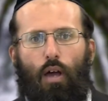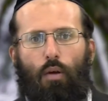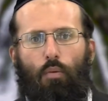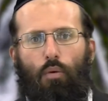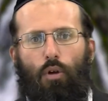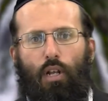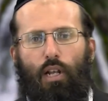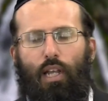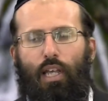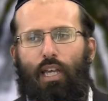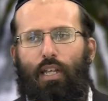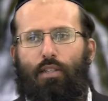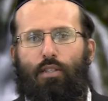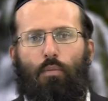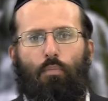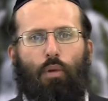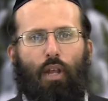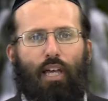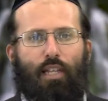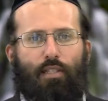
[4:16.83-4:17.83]
would lead
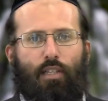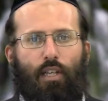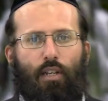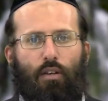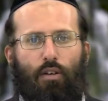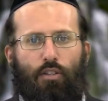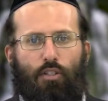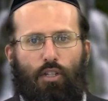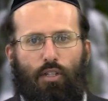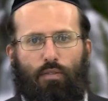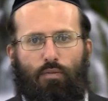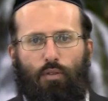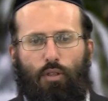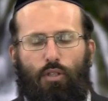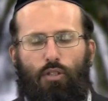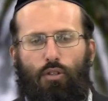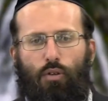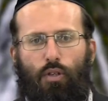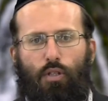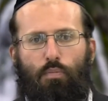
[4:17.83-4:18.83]
to blessing, not just for
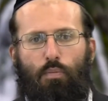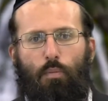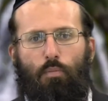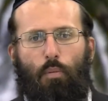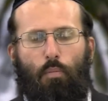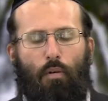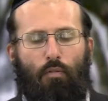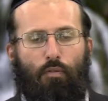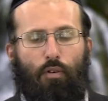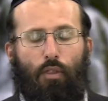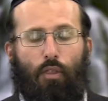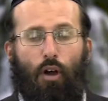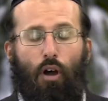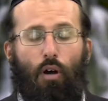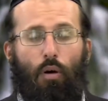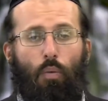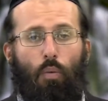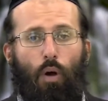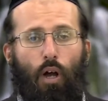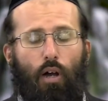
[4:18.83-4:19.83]
the Jewish people, but for the
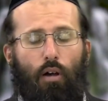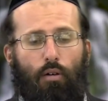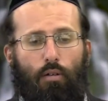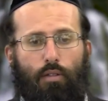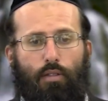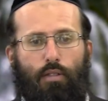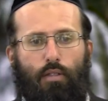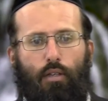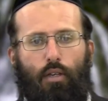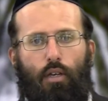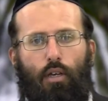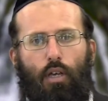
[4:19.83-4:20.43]
whole world.